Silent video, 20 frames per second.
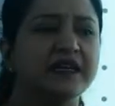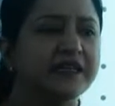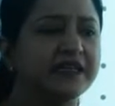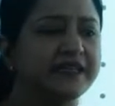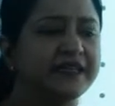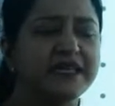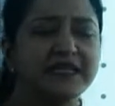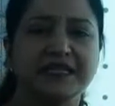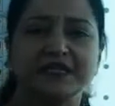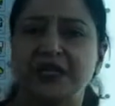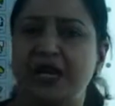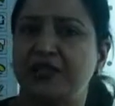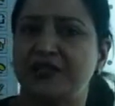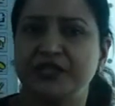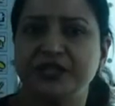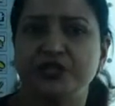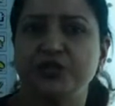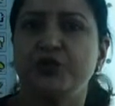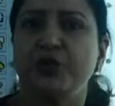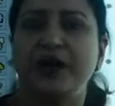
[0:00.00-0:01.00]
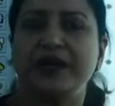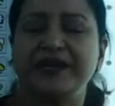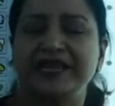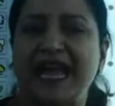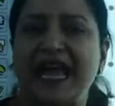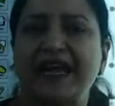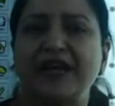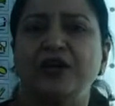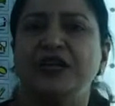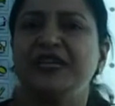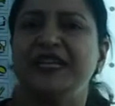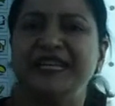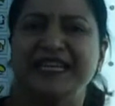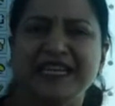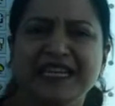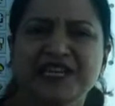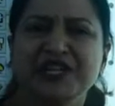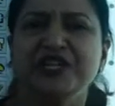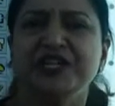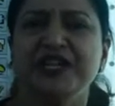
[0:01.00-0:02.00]
they started to attack on
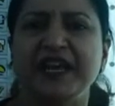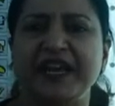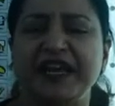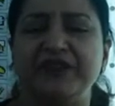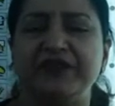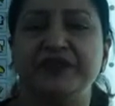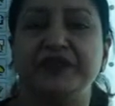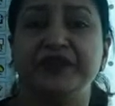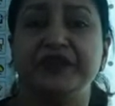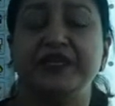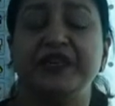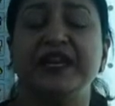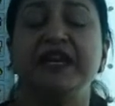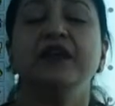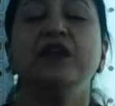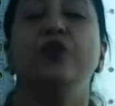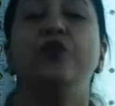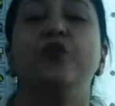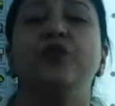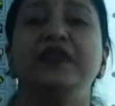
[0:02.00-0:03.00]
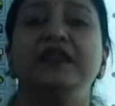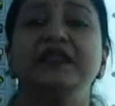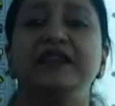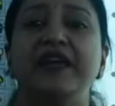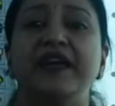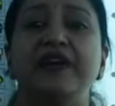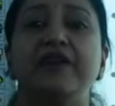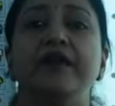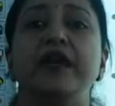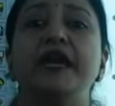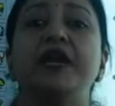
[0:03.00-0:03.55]
each and everything with their